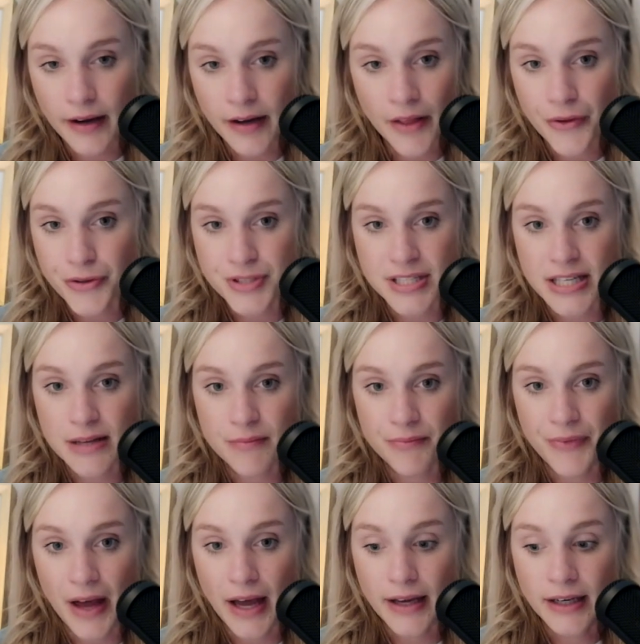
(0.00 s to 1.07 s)
another
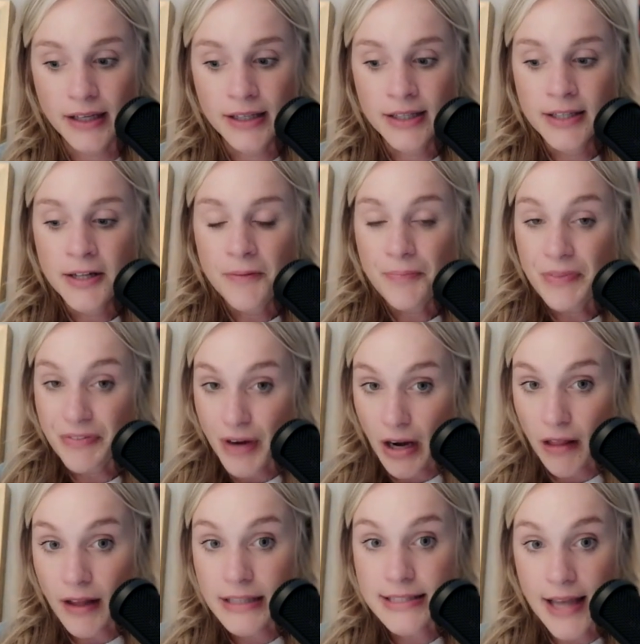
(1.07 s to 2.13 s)
team that They've got
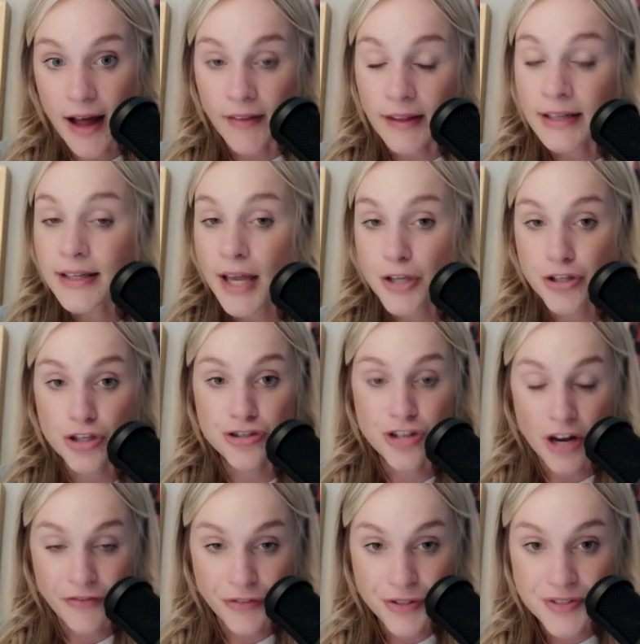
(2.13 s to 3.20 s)
a lot of talent. KJ
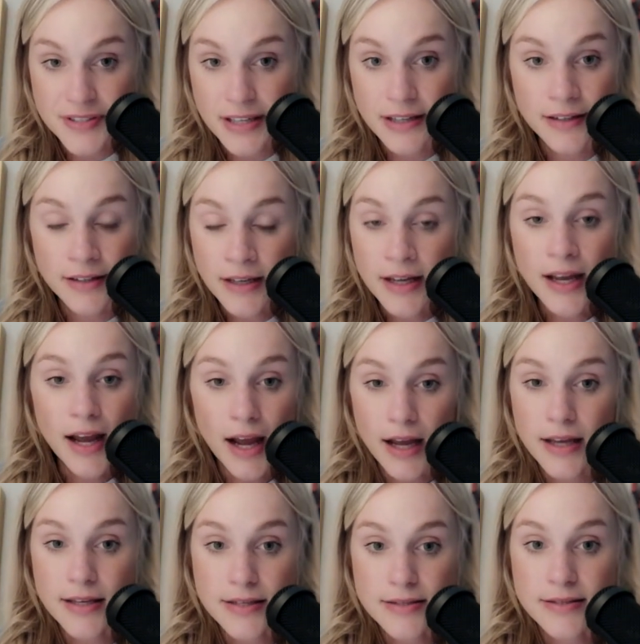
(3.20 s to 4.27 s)
Jefferson
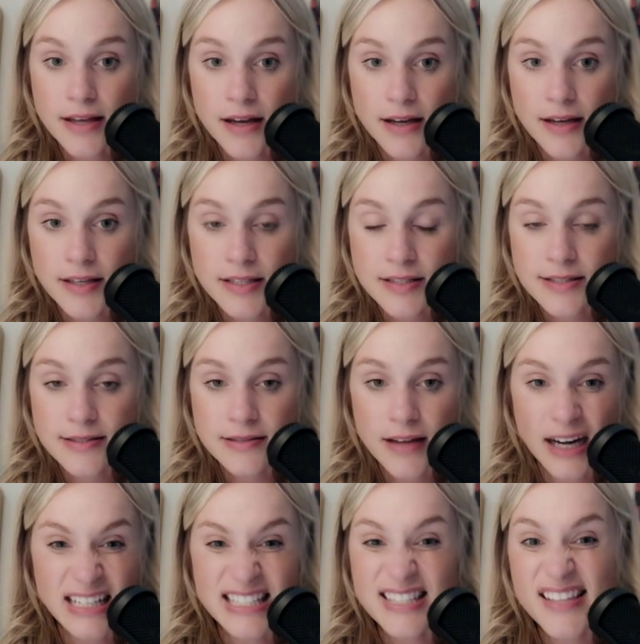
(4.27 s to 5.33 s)
is uh, is
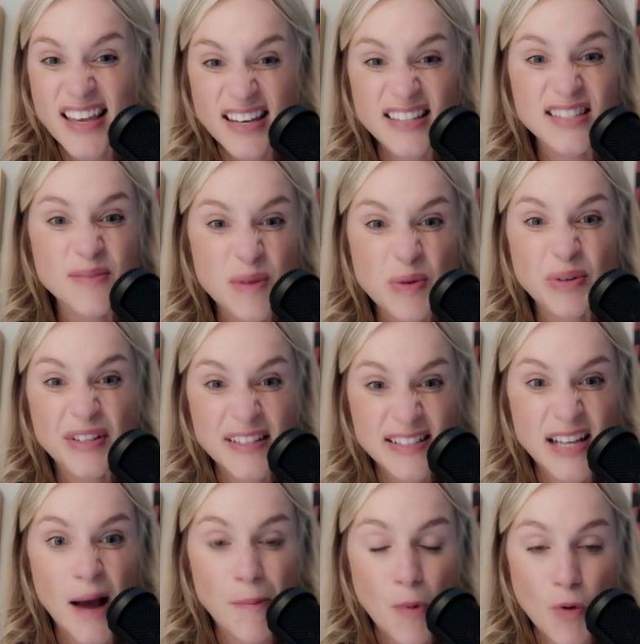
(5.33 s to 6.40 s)
kind of slated to be one of the
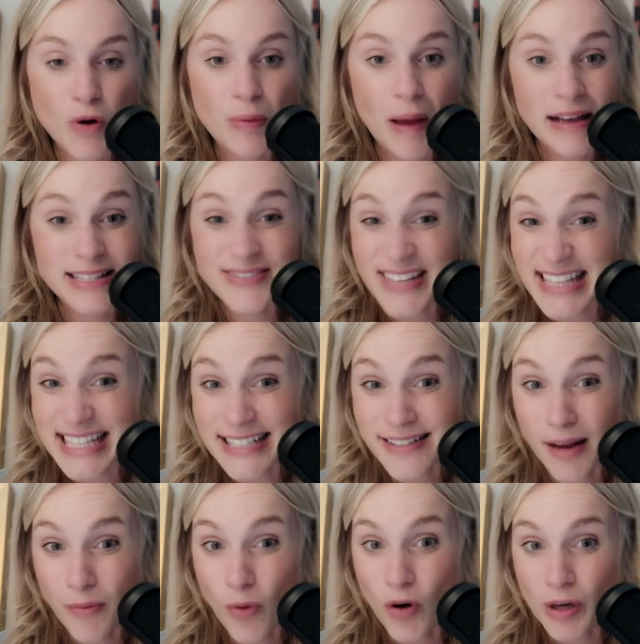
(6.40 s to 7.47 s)
top quarterbacks, if not the
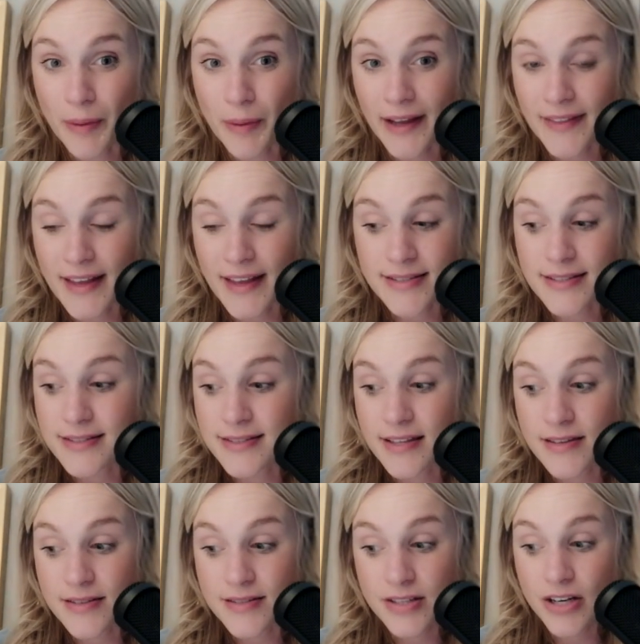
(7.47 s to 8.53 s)
top quarterback in the SEC
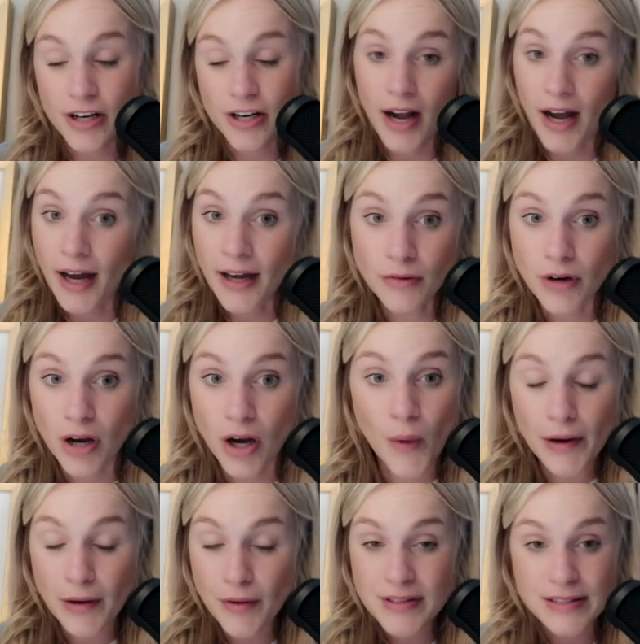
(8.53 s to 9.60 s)
this year. I don't know.
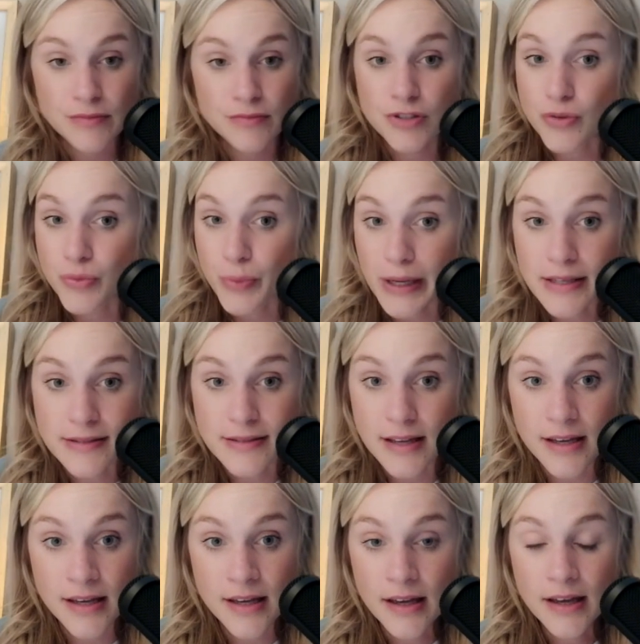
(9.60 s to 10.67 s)
I know it sounds
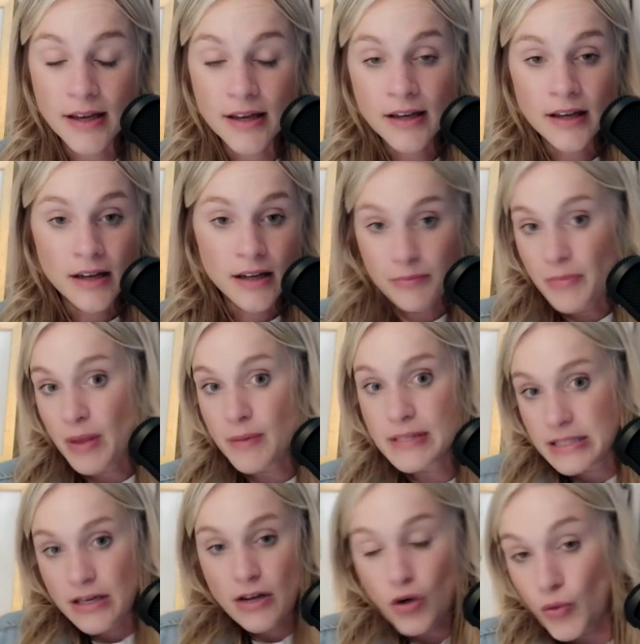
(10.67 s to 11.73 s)
crazy. Maybe
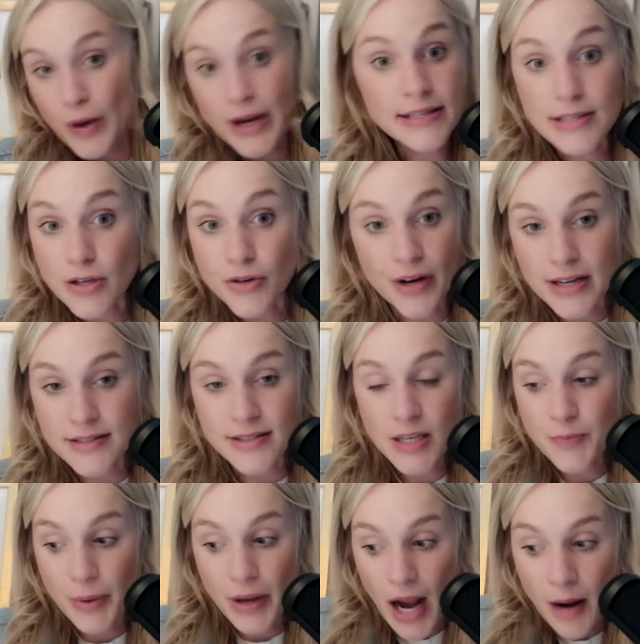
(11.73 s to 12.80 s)
it's not crazy,
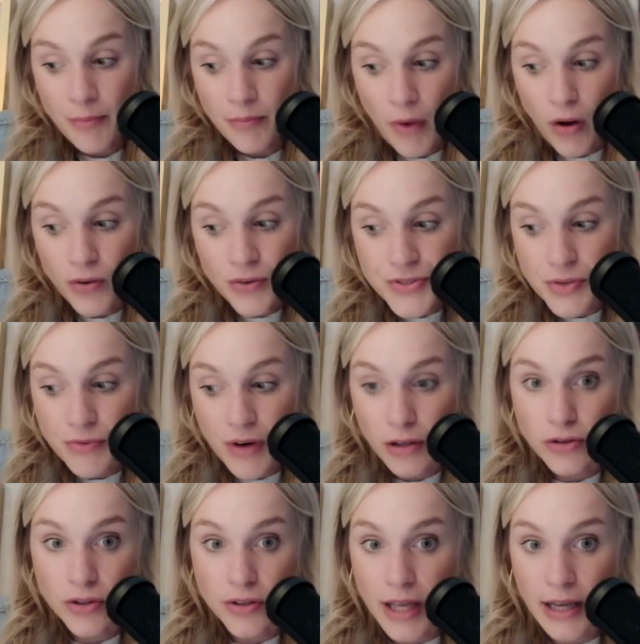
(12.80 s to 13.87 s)
crazy, but I'm also
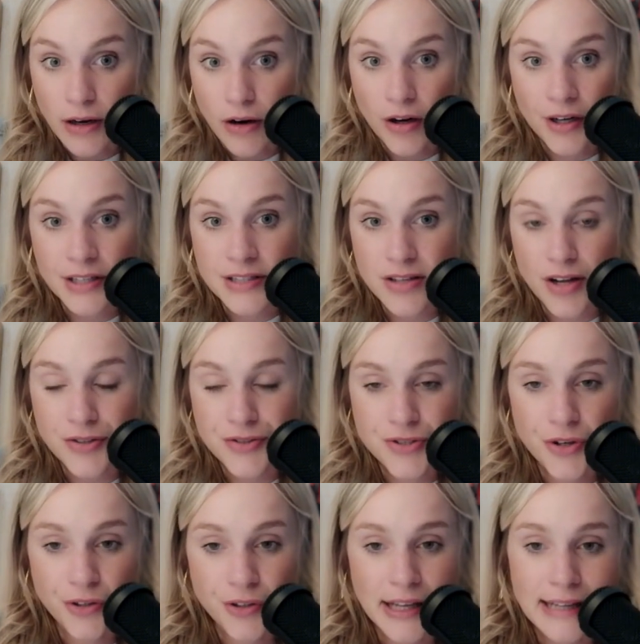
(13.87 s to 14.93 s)
not looking at Arkansas and
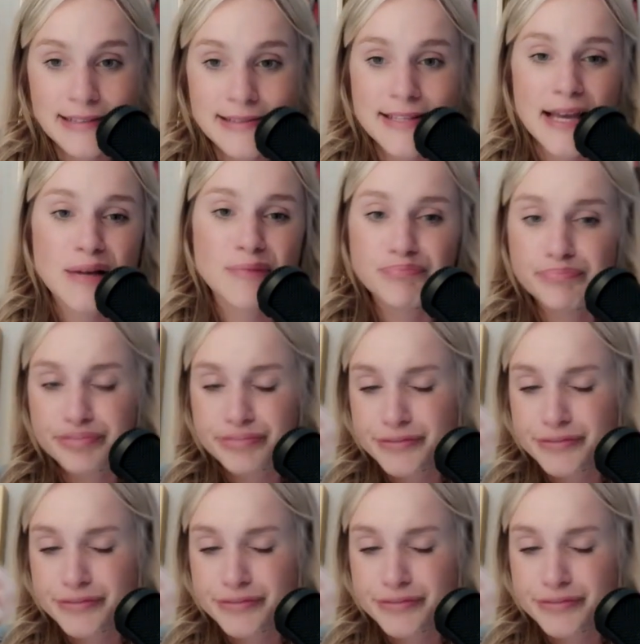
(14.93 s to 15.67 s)
circling it and saying,